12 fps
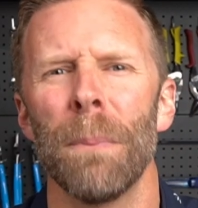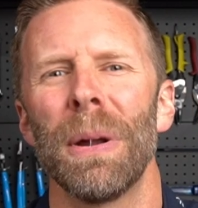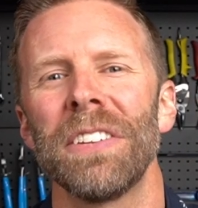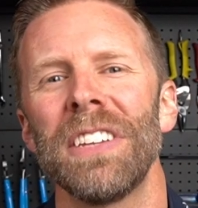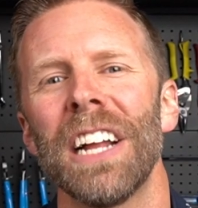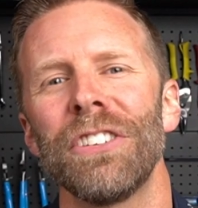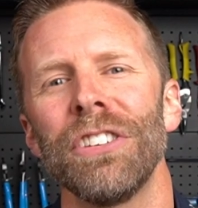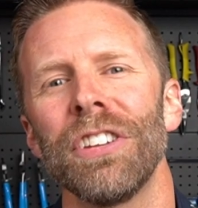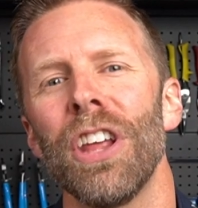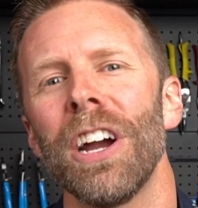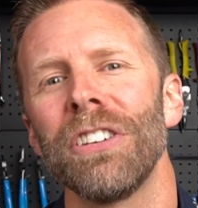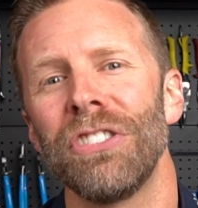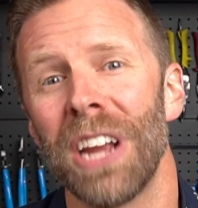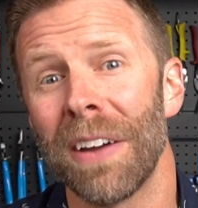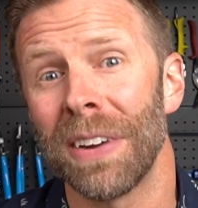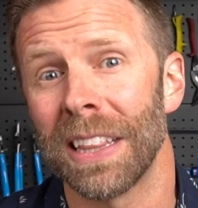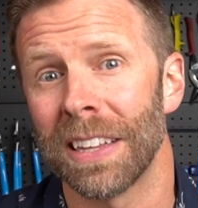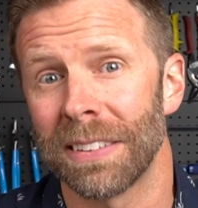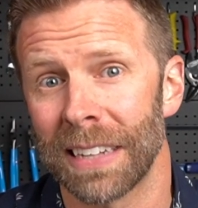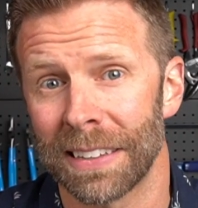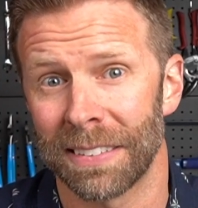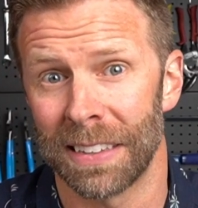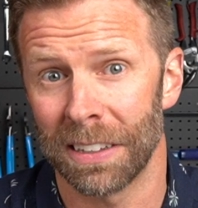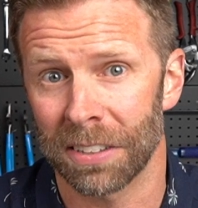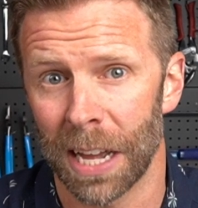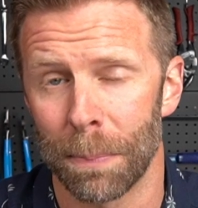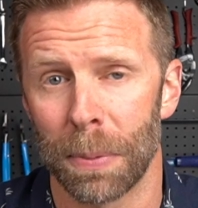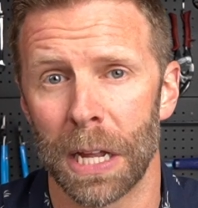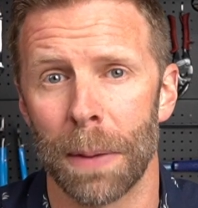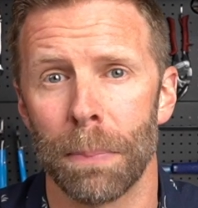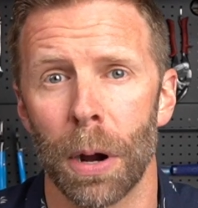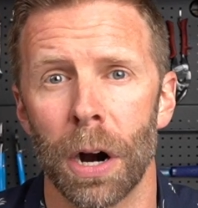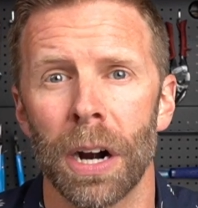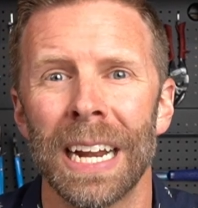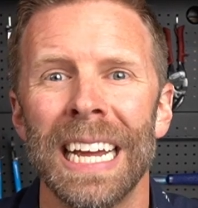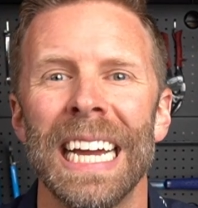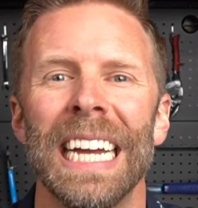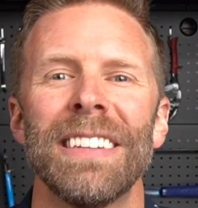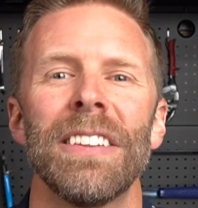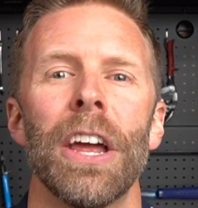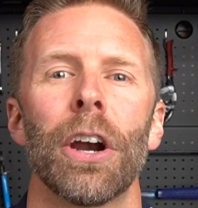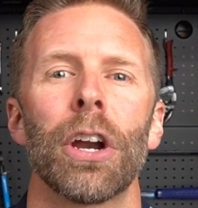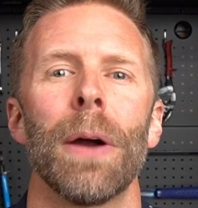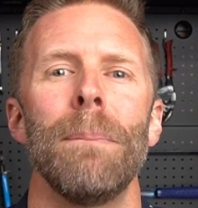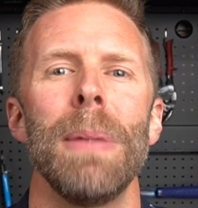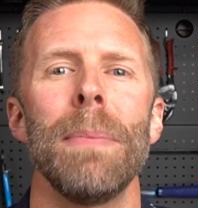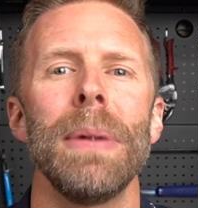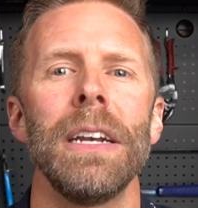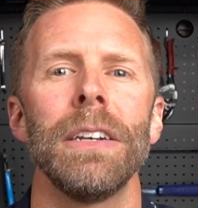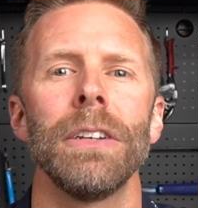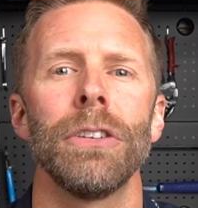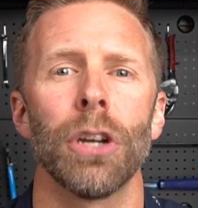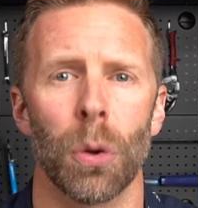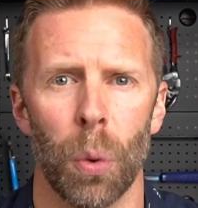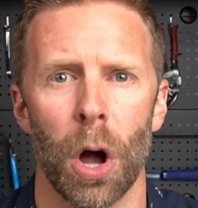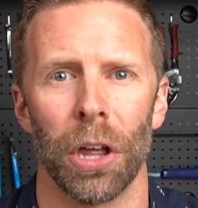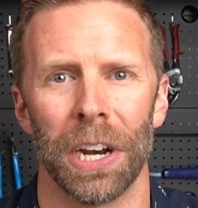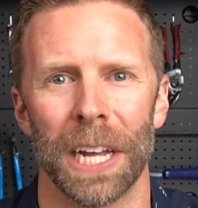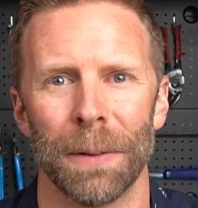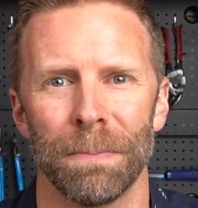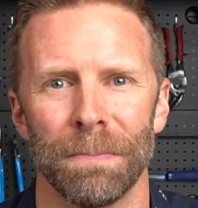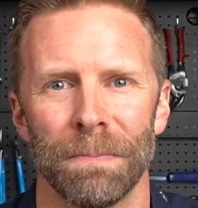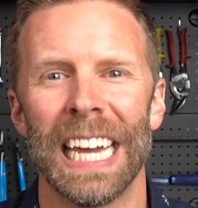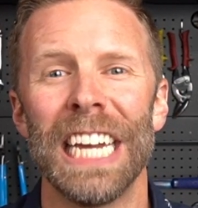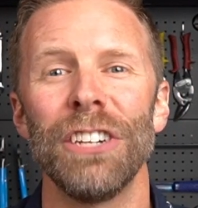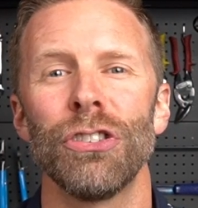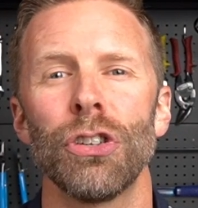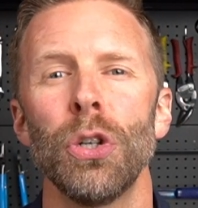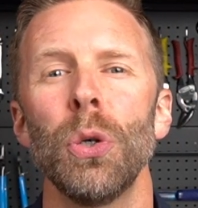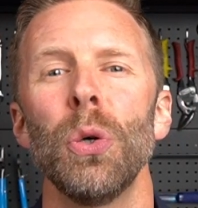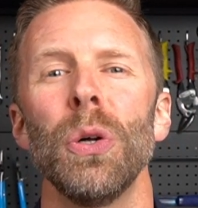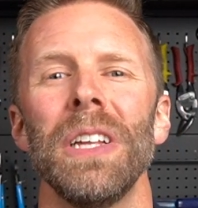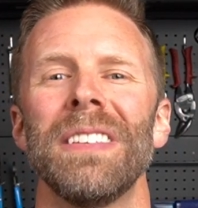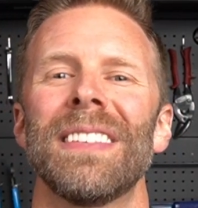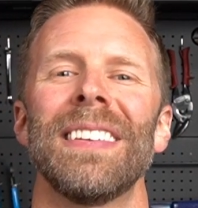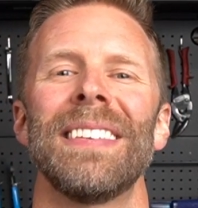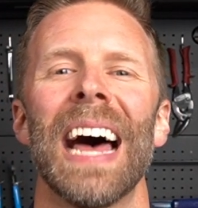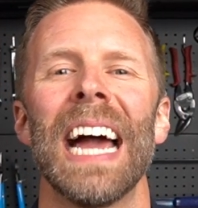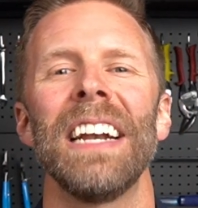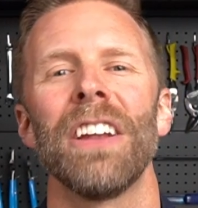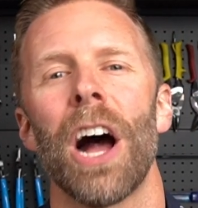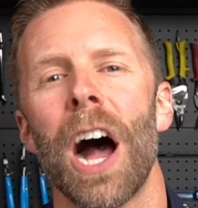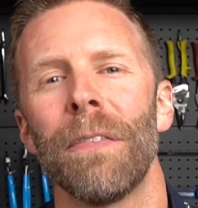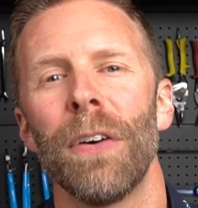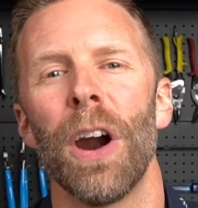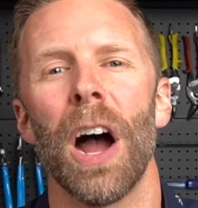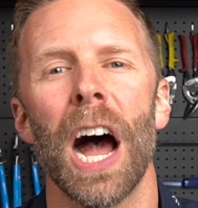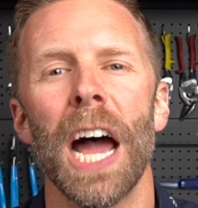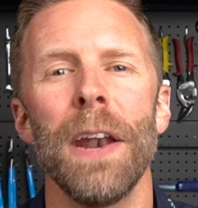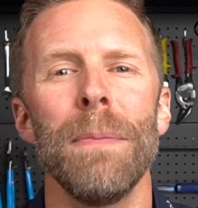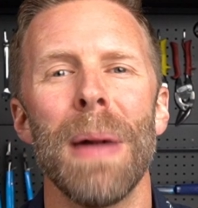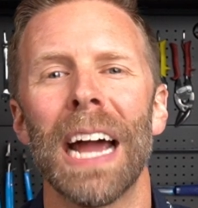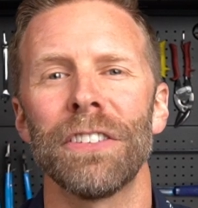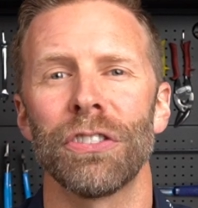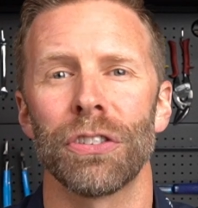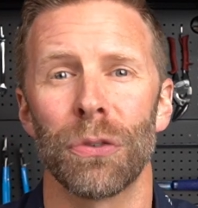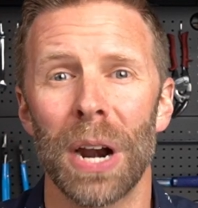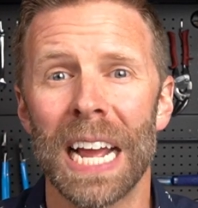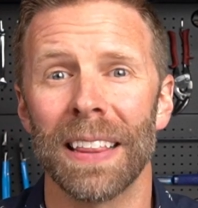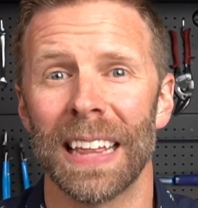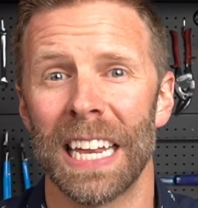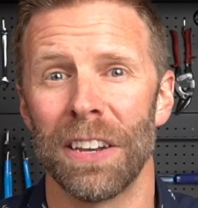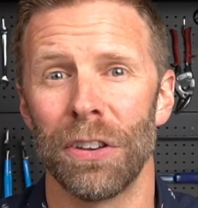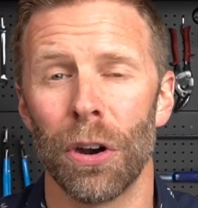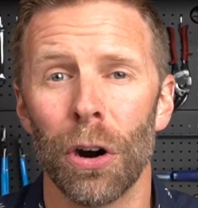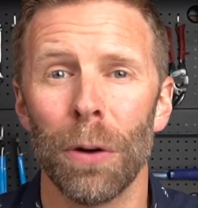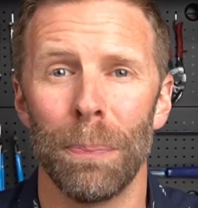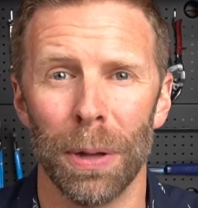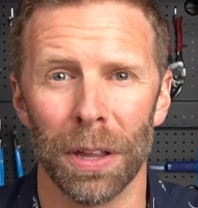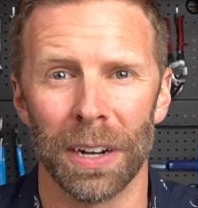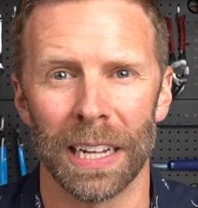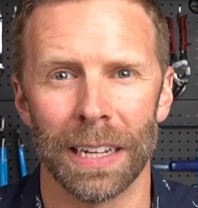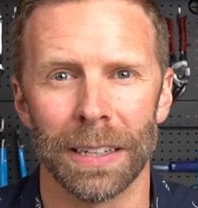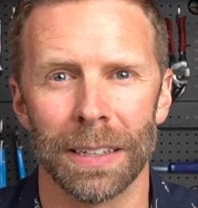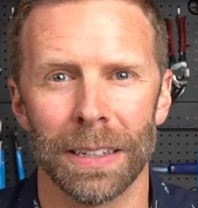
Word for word: But it's not just longevity that sets this company apart, it's their commitment to quality. Each tool is designed to offer unmatched strength and durability.